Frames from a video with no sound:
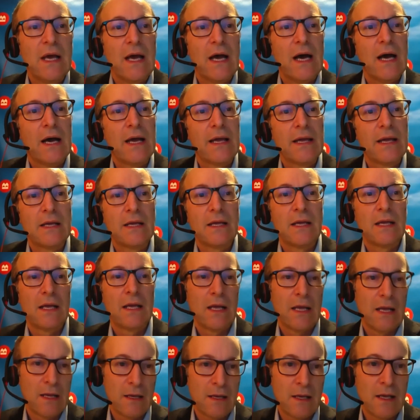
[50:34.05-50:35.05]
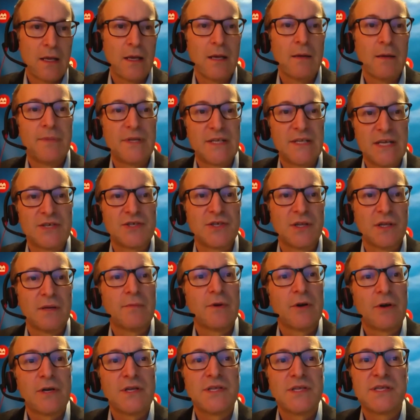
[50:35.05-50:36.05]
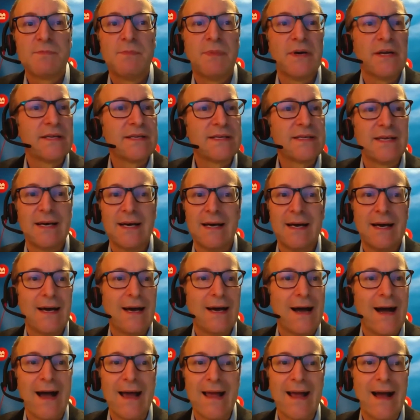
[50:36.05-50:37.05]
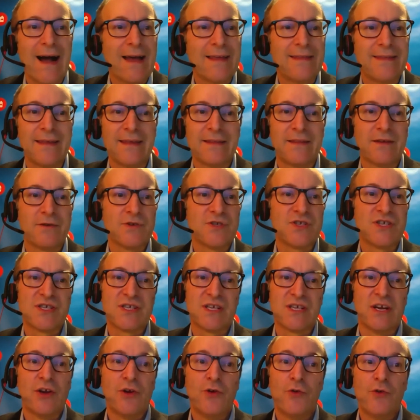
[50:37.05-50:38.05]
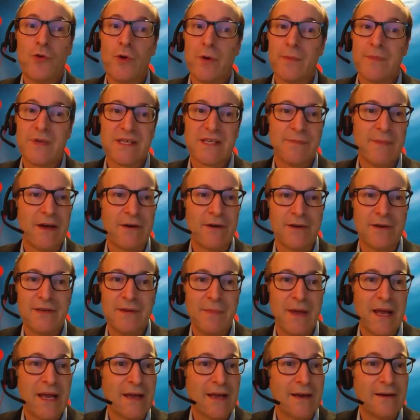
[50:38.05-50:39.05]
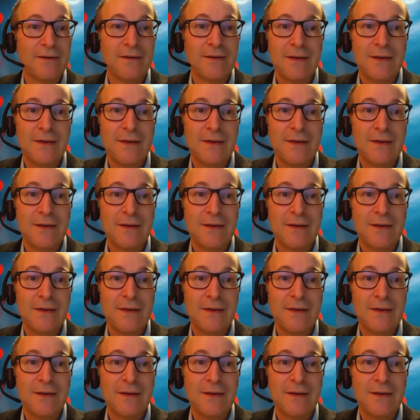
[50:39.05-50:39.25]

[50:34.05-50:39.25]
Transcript: potential immigrants, but I think there's just an enormous amount of demand